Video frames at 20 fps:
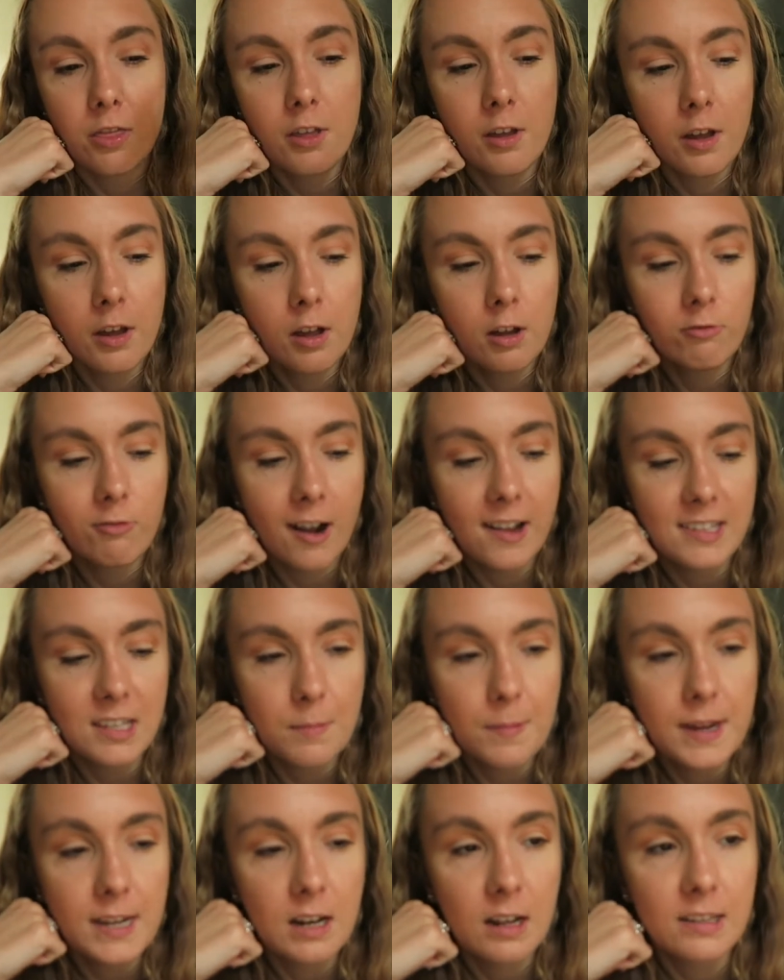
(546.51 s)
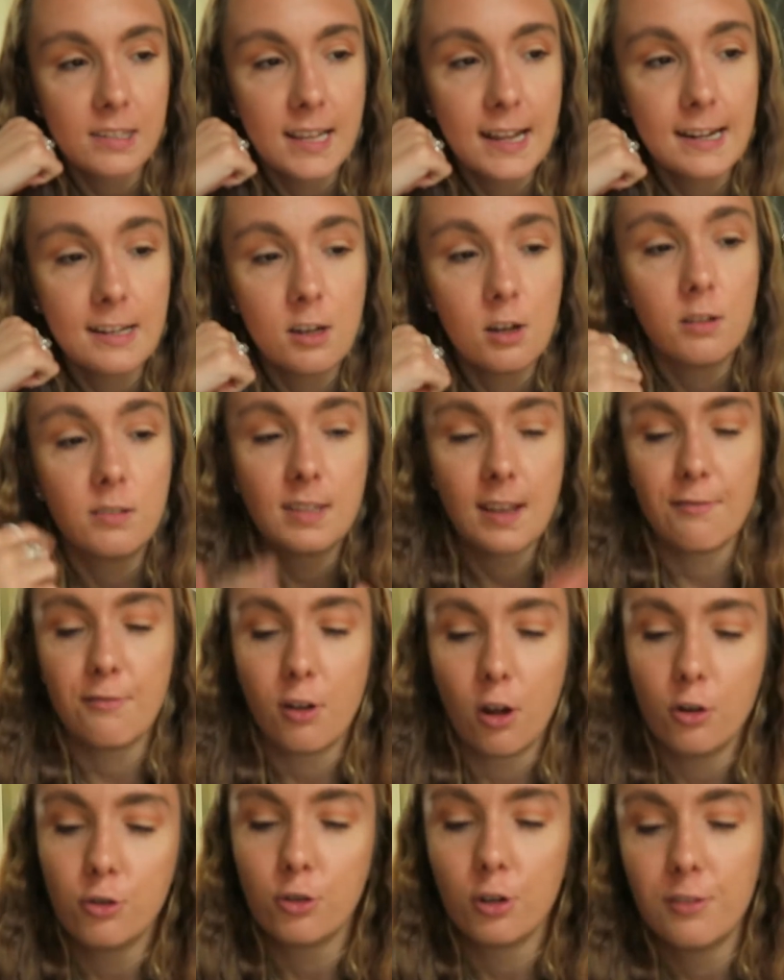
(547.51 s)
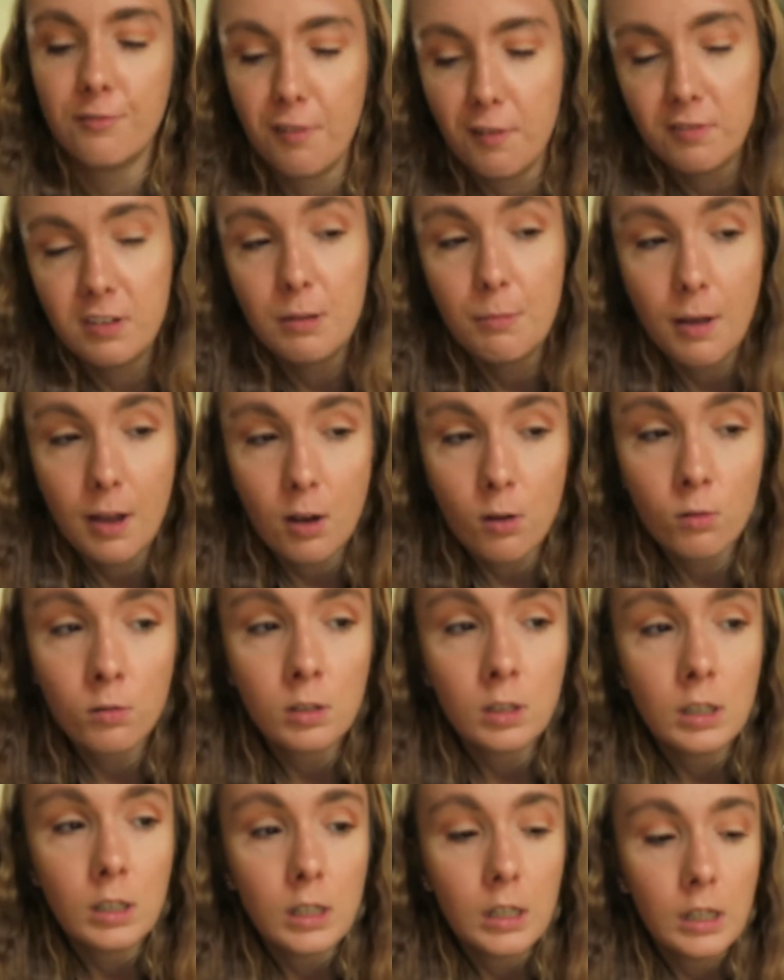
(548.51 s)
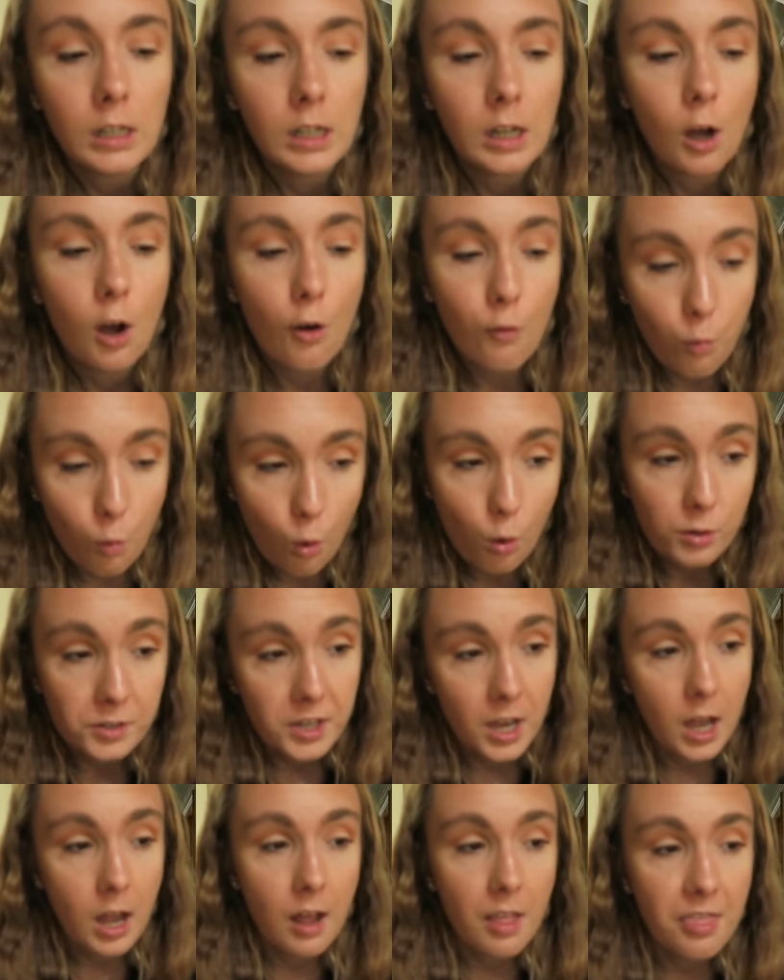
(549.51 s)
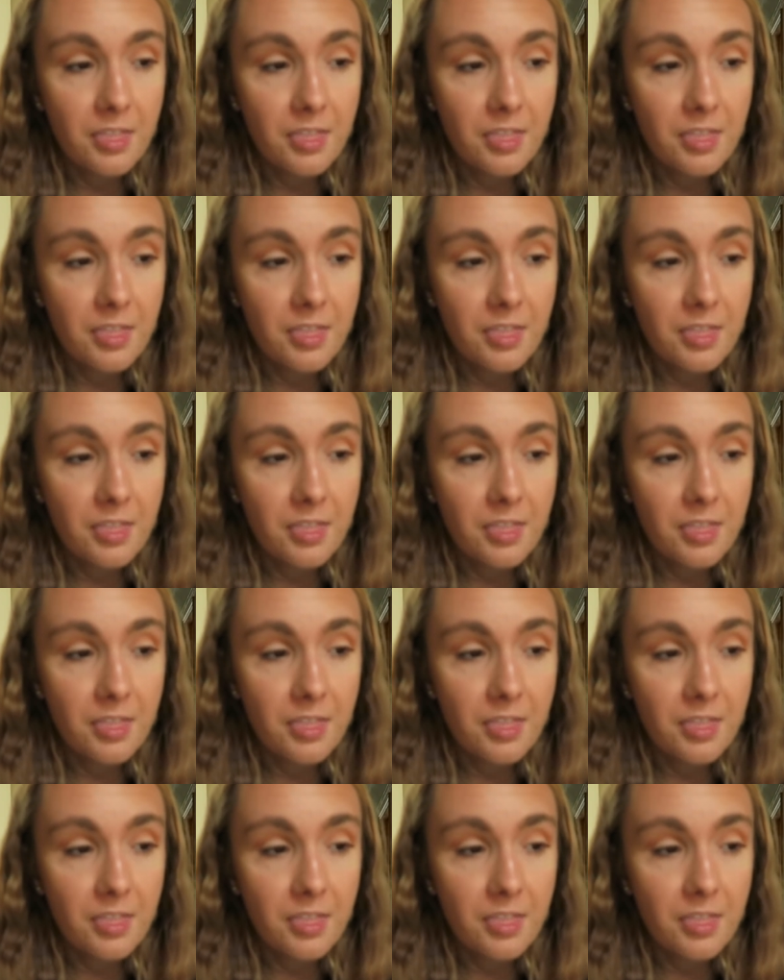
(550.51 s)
The recipe does say to use 750 ml of water.